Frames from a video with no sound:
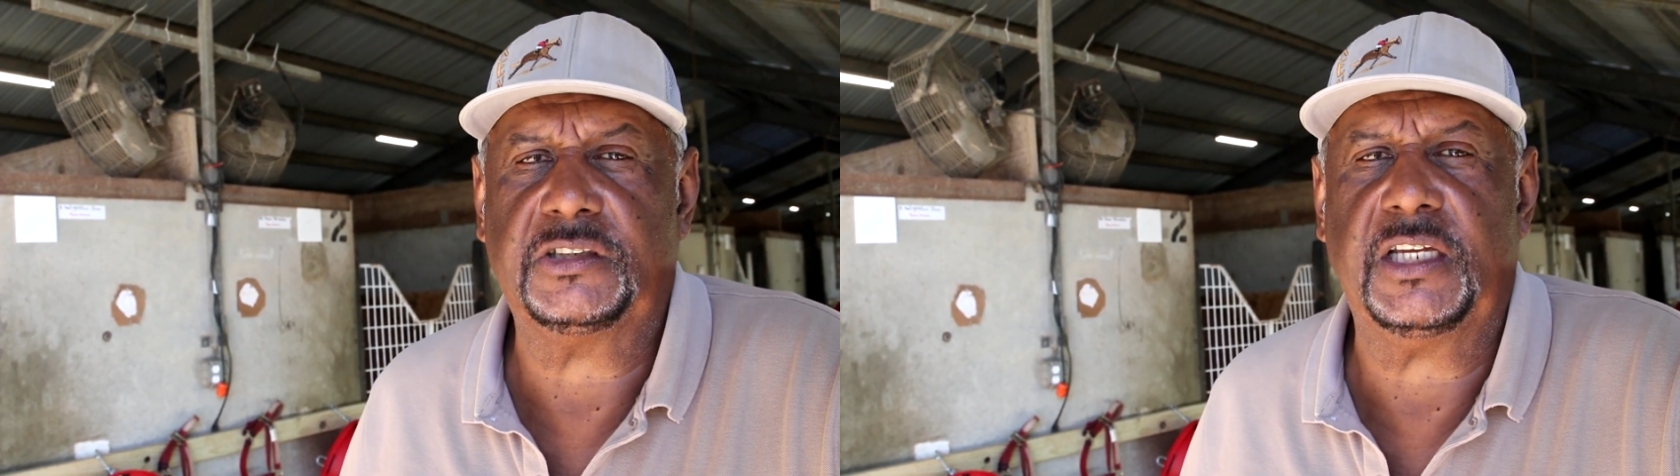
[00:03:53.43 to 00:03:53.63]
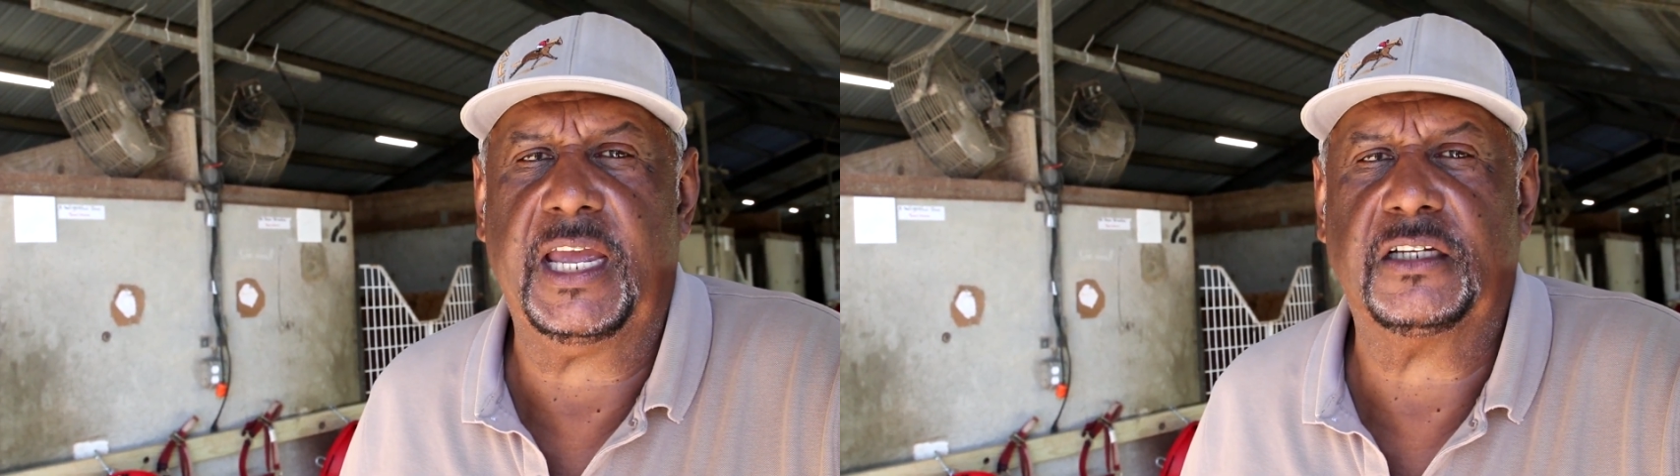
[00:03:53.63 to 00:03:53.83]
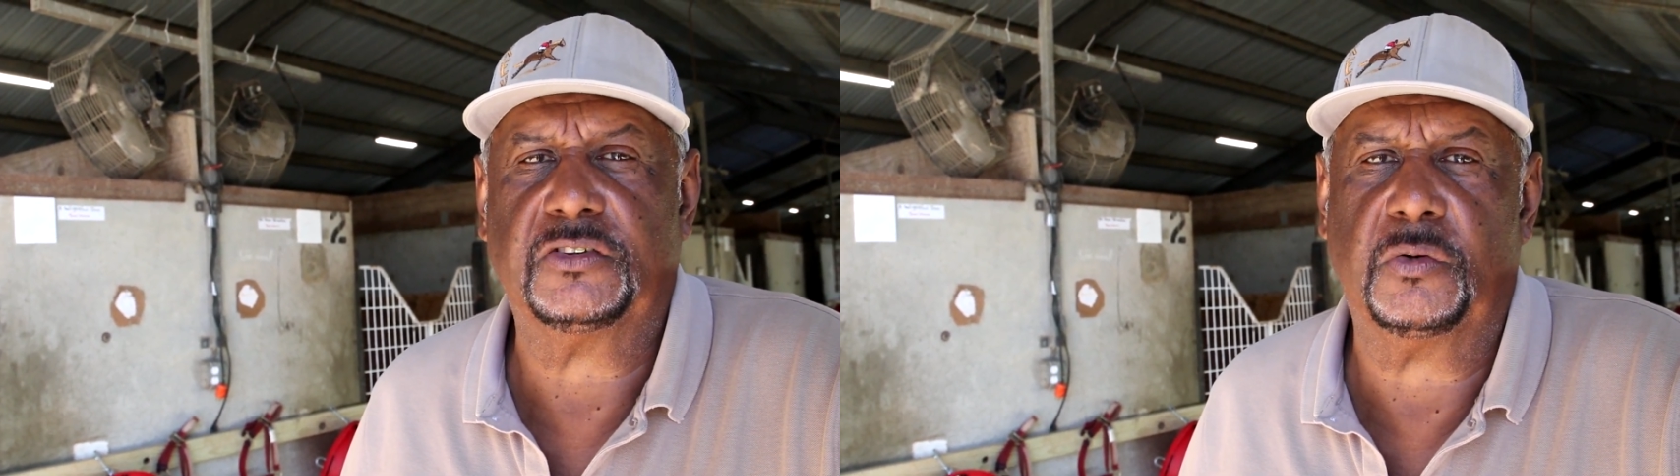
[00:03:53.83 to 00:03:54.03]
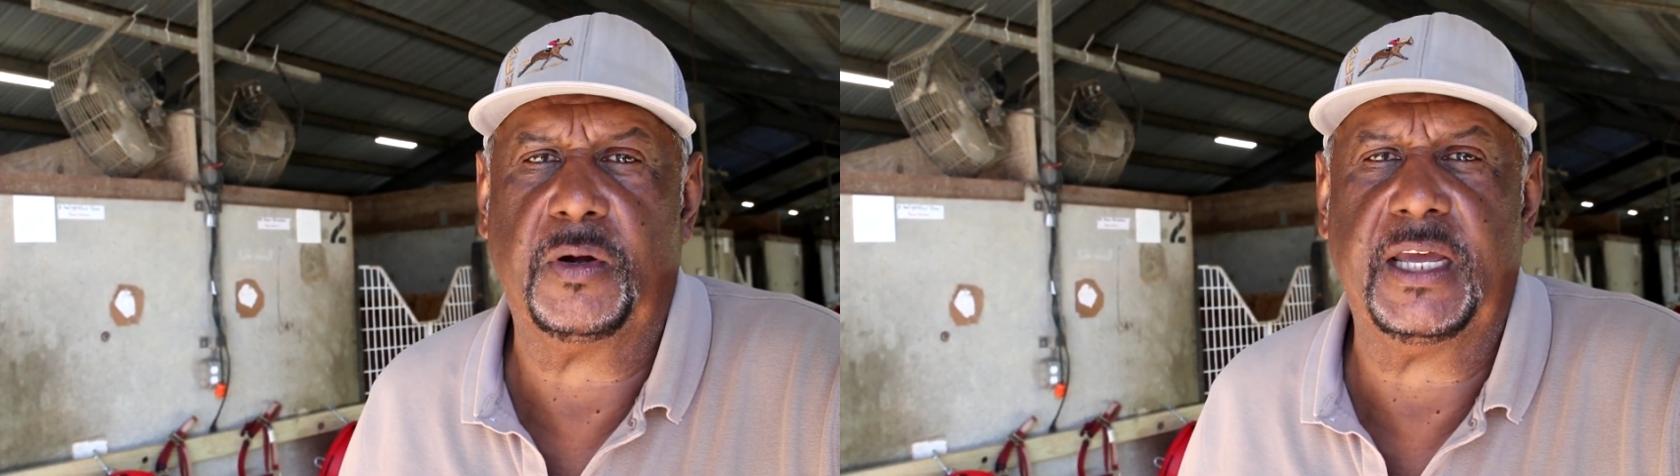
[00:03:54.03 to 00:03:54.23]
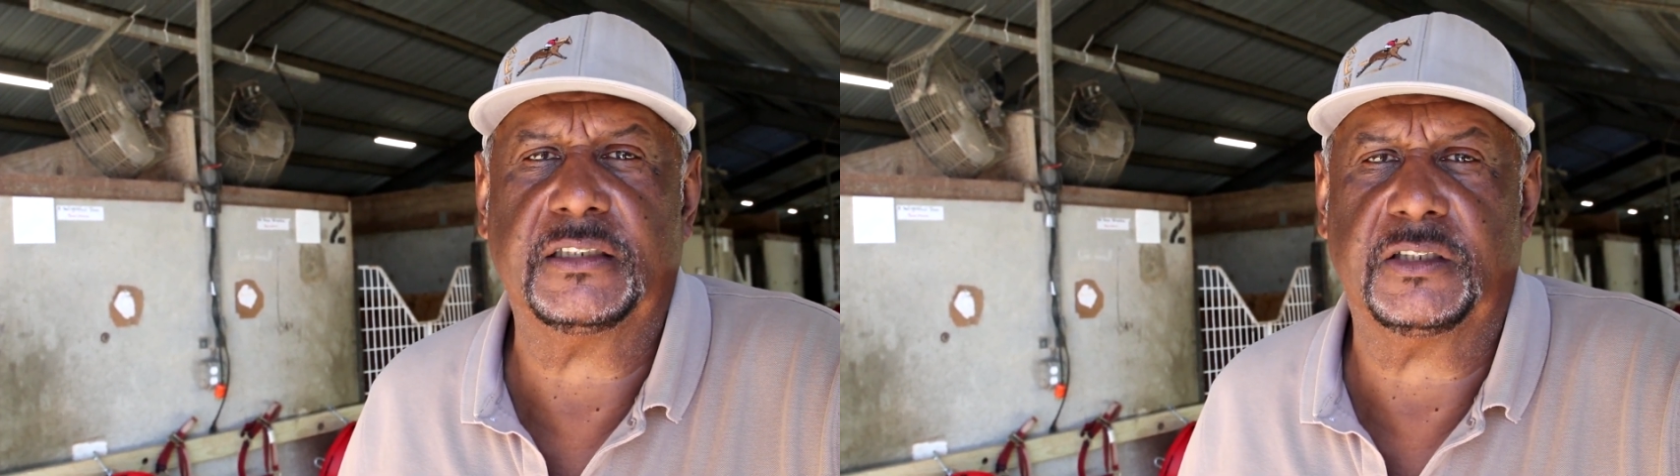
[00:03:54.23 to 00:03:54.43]
She has her
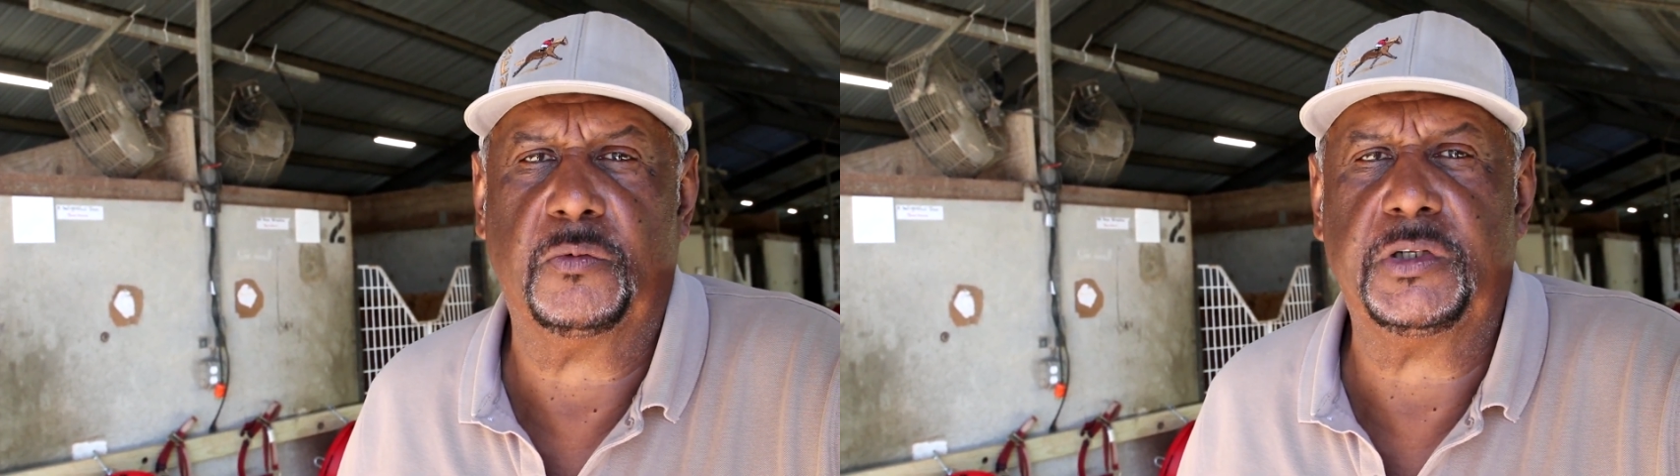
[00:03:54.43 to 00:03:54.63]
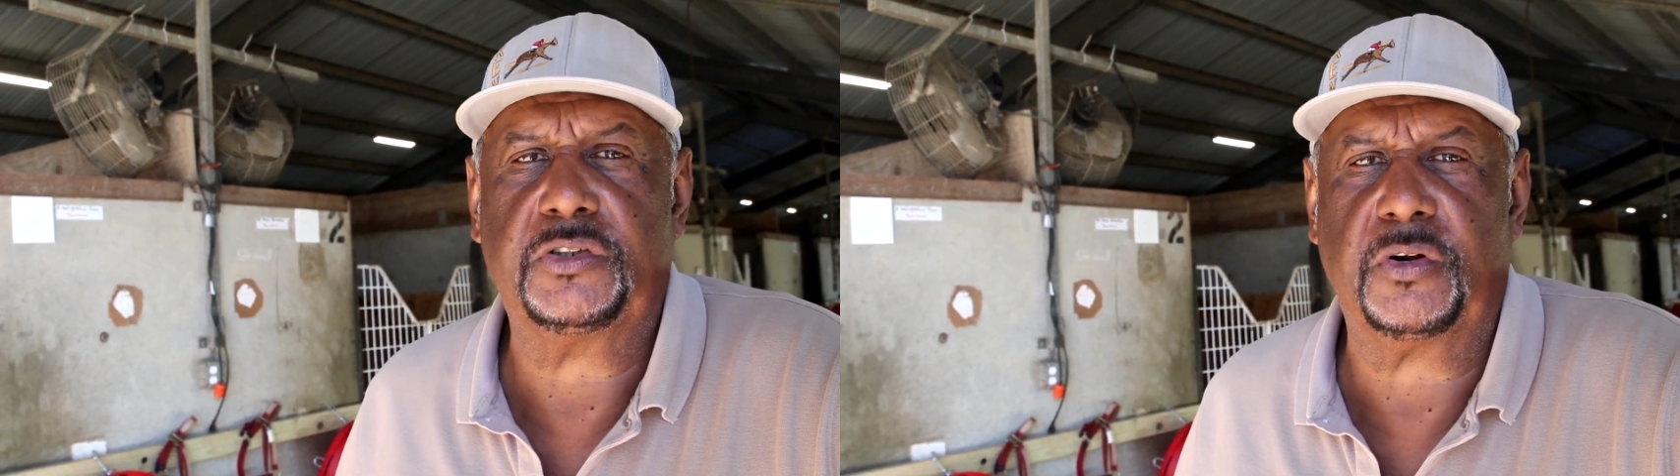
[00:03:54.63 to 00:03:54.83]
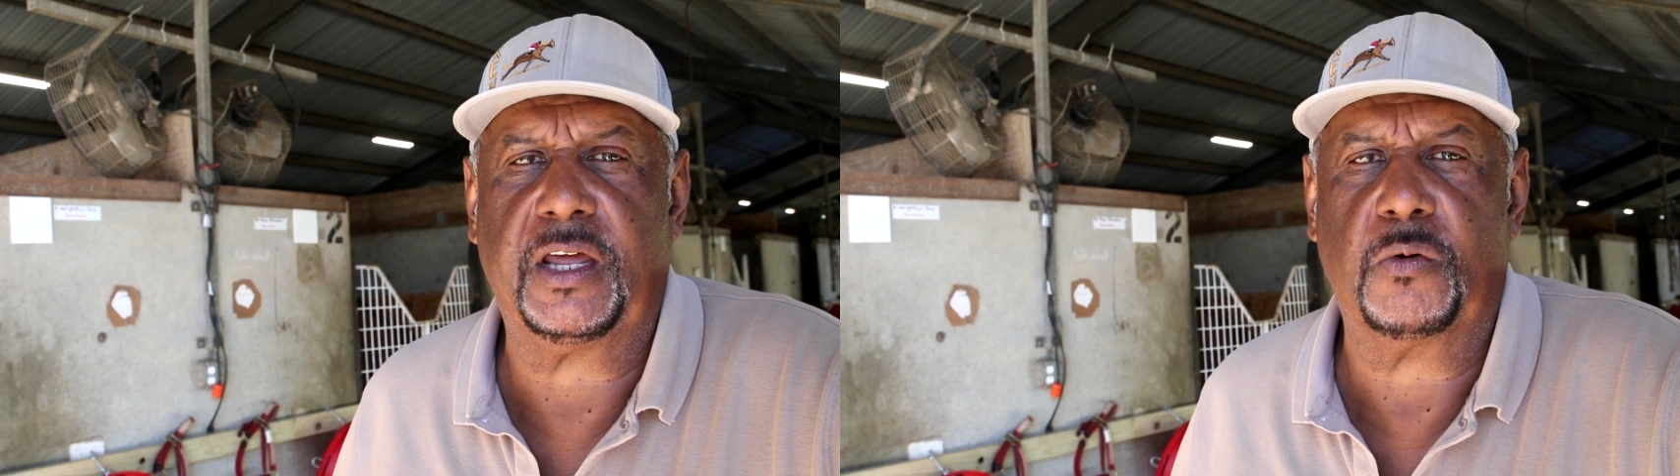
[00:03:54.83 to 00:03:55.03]
ways, and we try